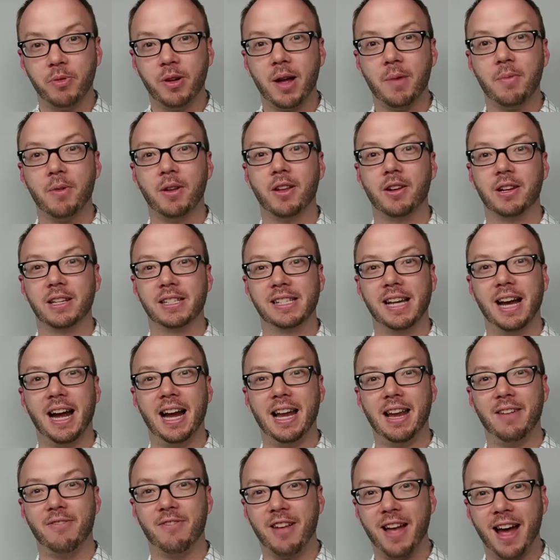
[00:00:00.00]
come
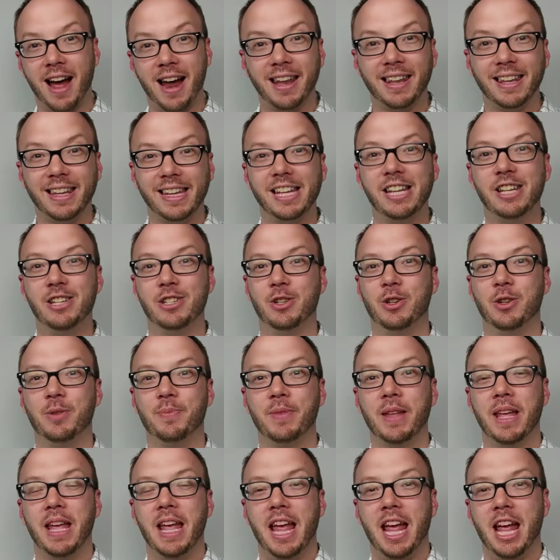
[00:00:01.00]
alongside if God leads you
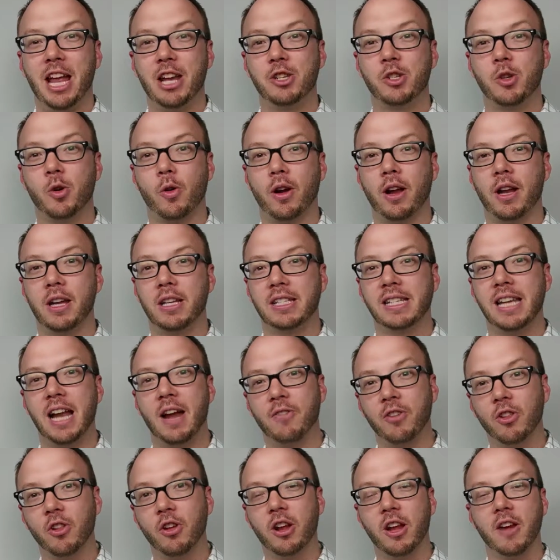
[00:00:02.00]
and join us. Now,
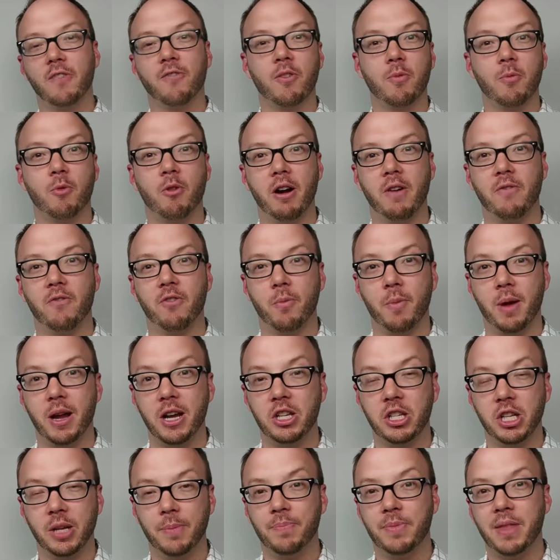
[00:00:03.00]
if you're looking for more
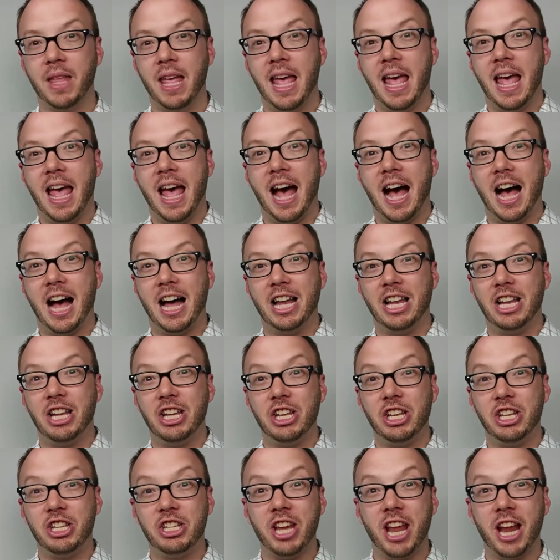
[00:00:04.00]
information, uh,
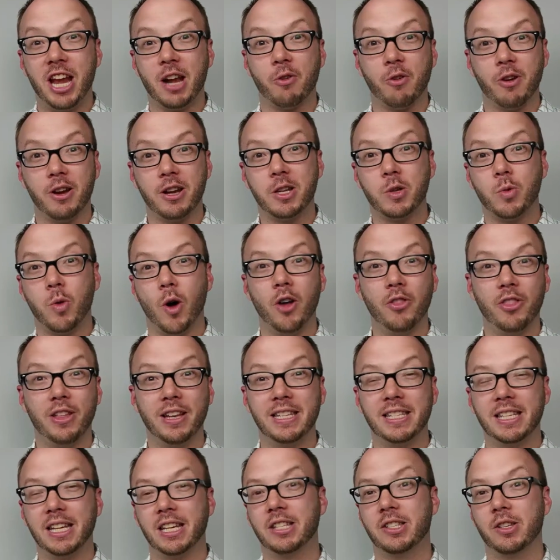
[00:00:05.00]
January 12th at
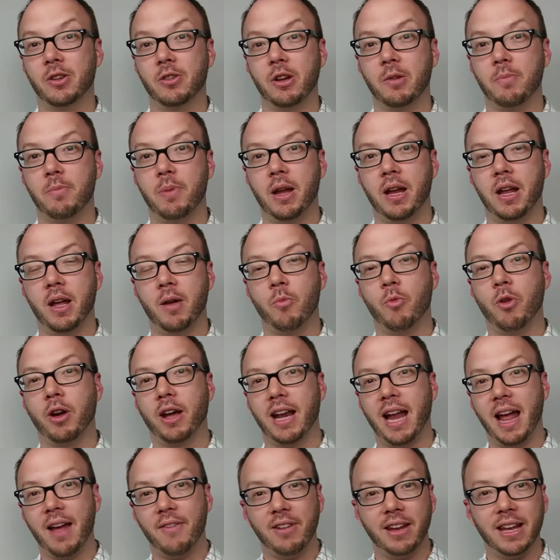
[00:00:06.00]
6:30 p.m. We're
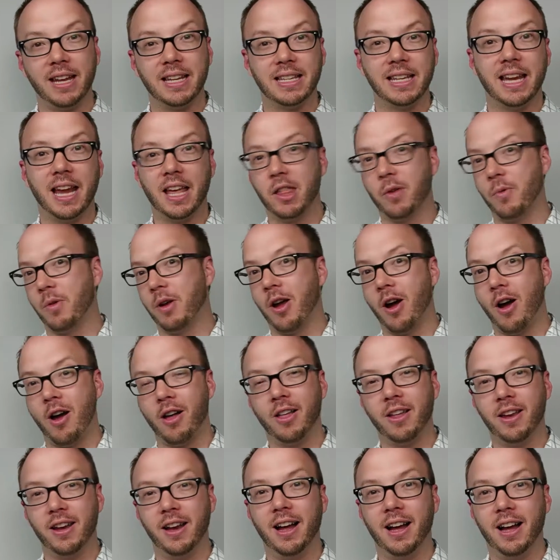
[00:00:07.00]
going to have a get together. We
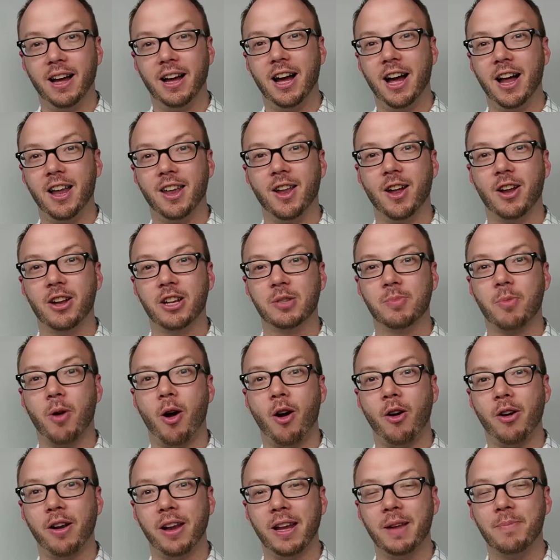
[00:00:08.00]
call it a, uh, a, launch
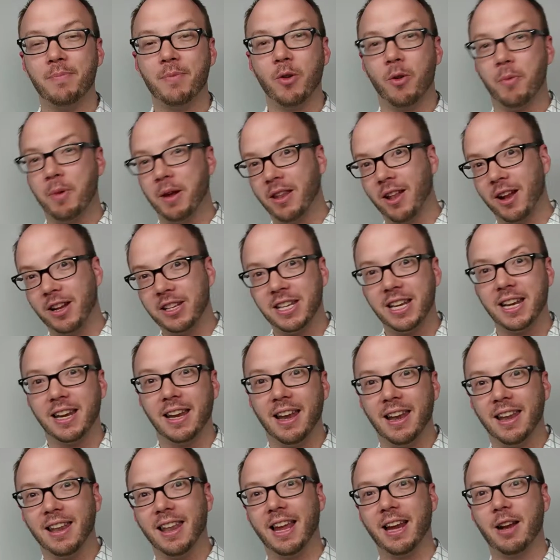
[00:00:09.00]
party. We'll be launching
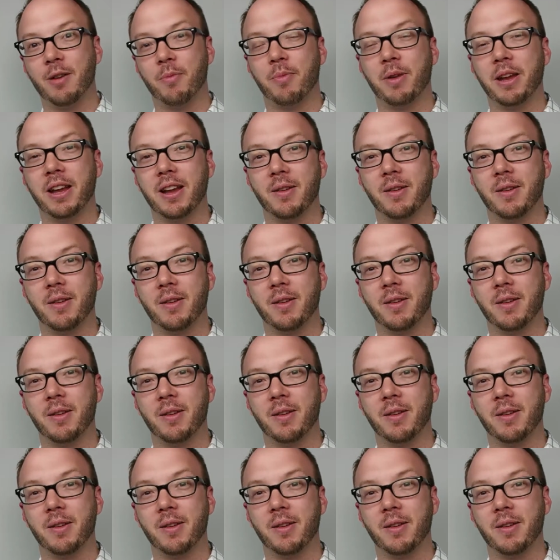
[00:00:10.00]
later